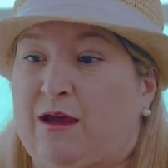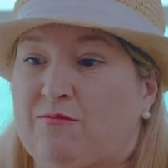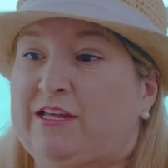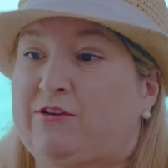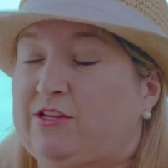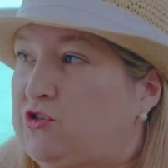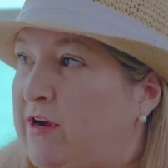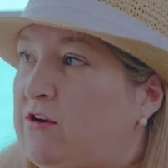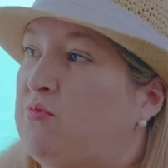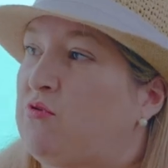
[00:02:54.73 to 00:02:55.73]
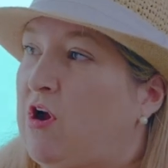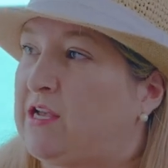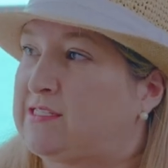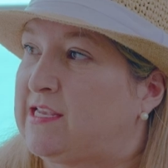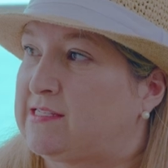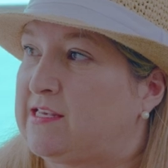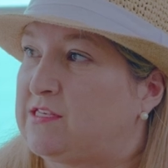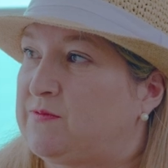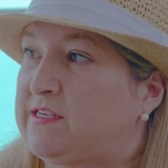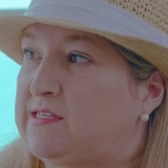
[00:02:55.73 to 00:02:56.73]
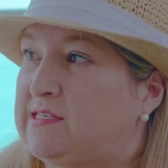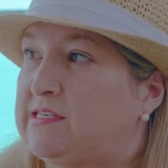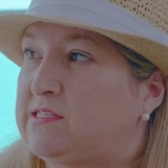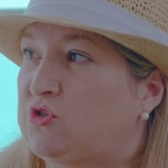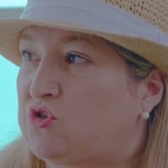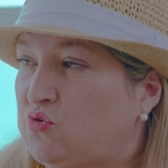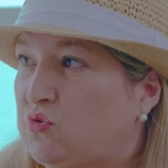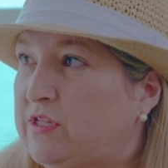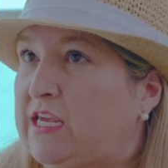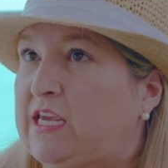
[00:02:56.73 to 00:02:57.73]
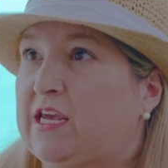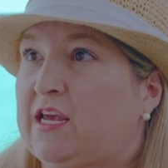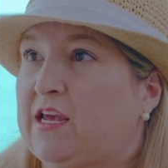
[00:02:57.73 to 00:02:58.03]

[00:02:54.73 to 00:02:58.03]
am literally trying to process this because this is truly.